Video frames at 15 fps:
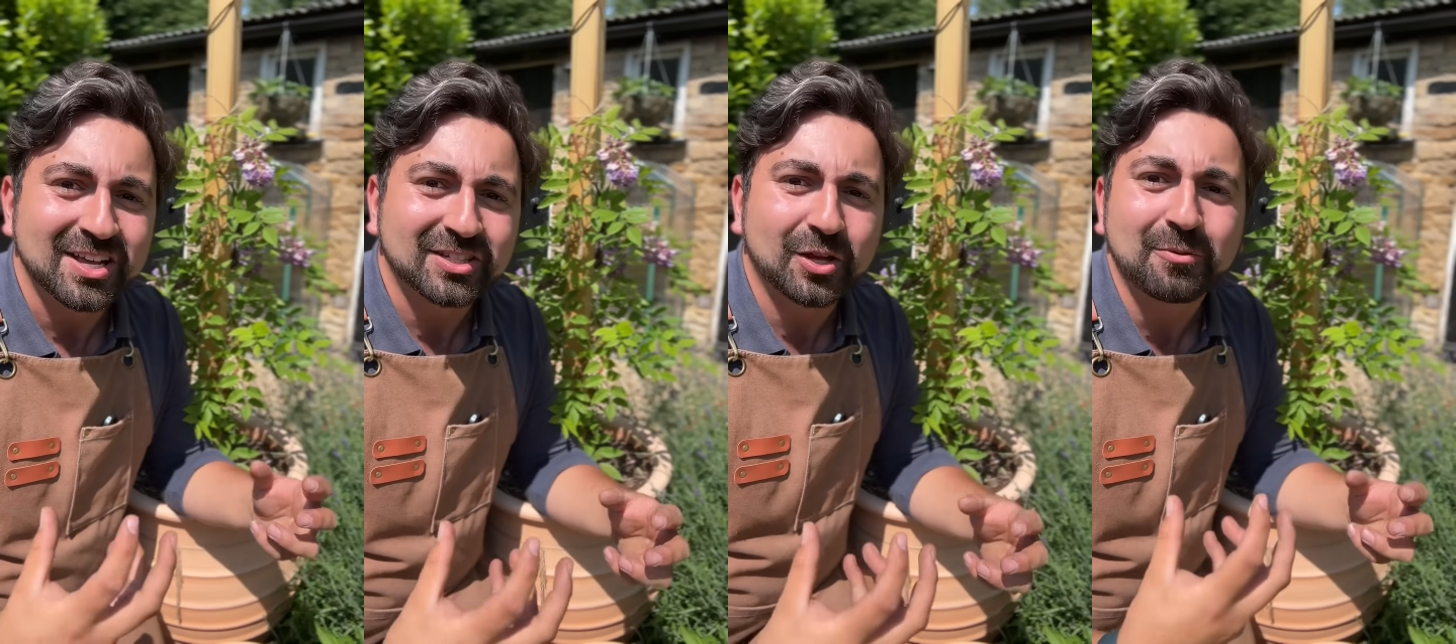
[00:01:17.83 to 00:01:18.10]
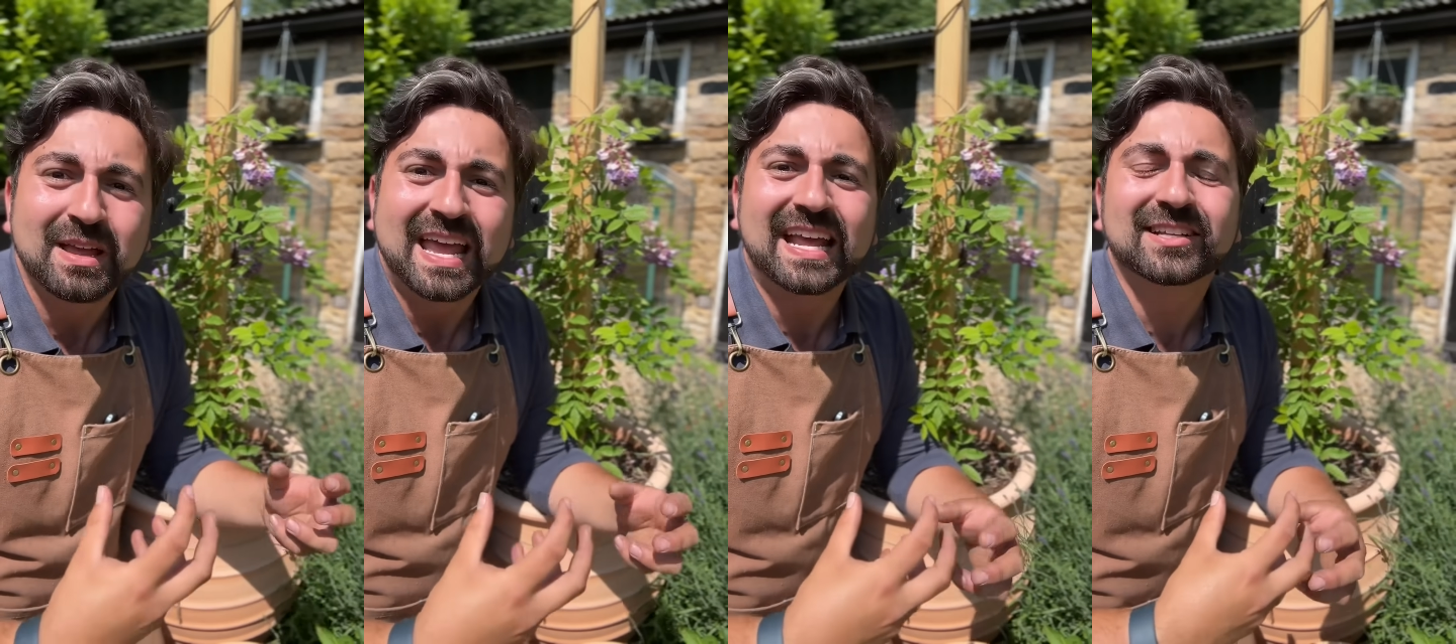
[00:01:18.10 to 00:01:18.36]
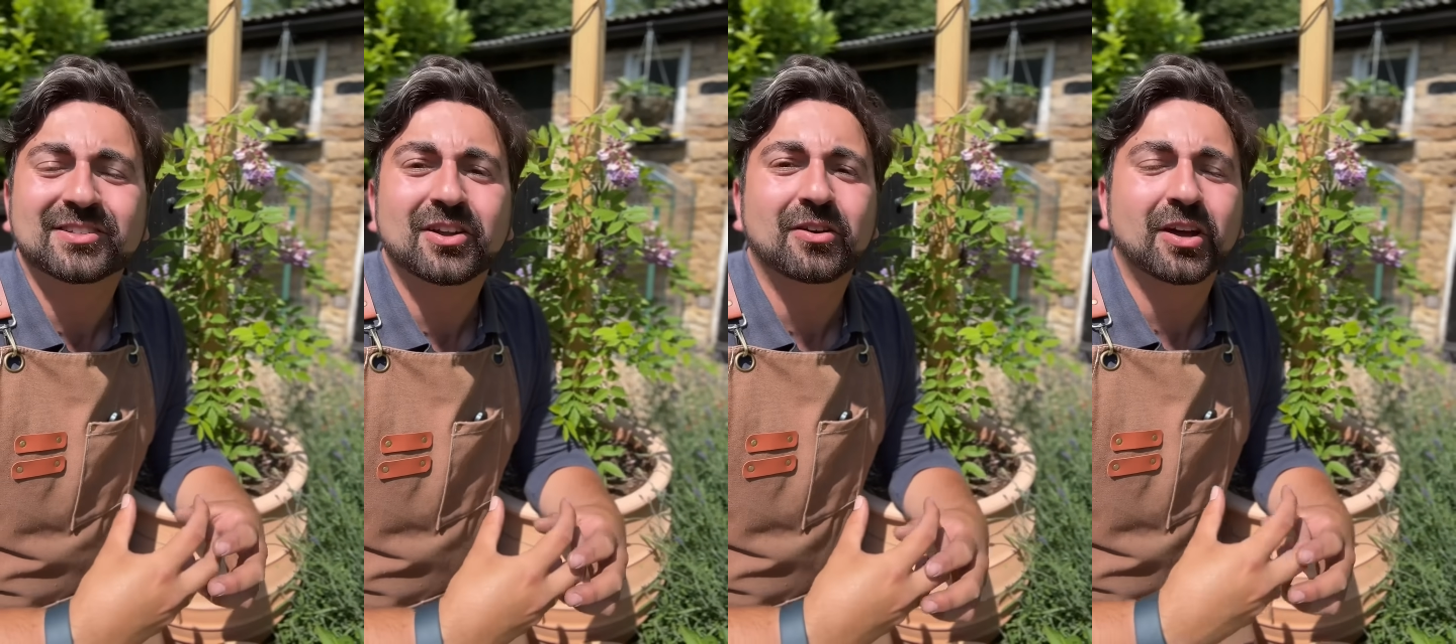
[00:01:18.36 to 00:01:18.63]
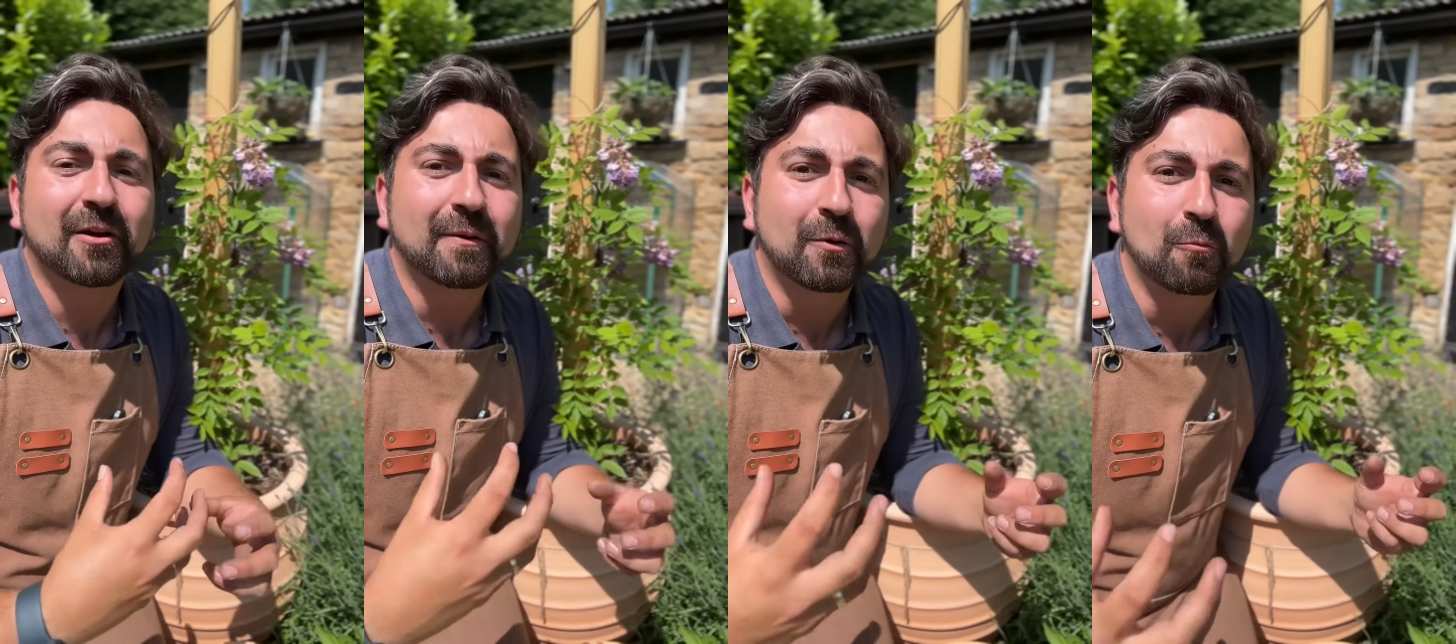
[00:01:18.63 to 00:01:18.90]
So it's not
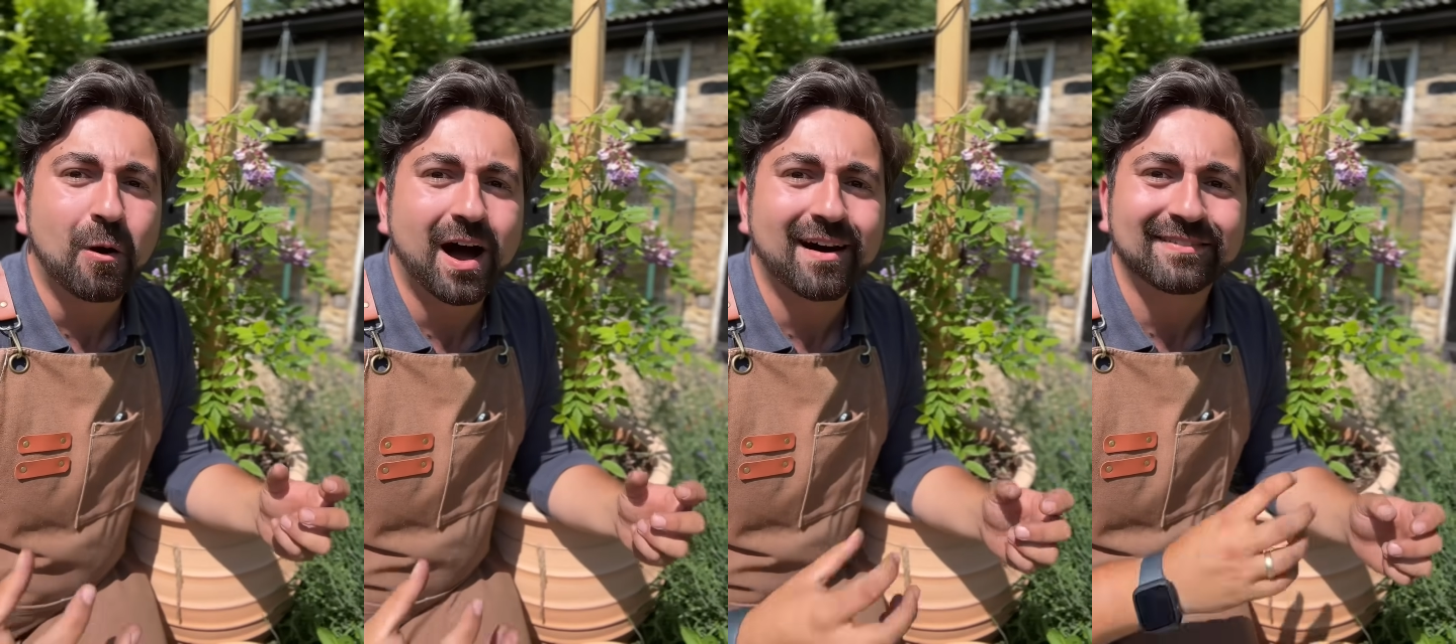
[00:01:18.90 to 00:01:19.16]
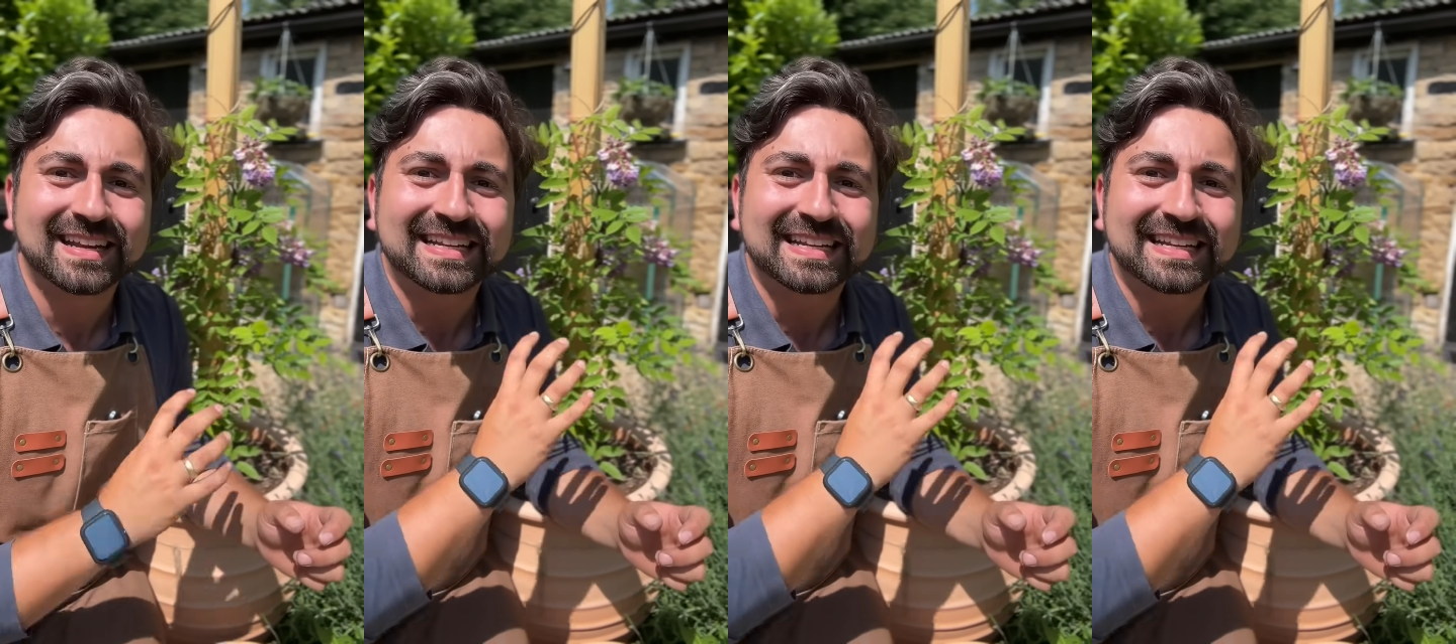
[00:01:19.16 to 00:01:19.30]
going wild,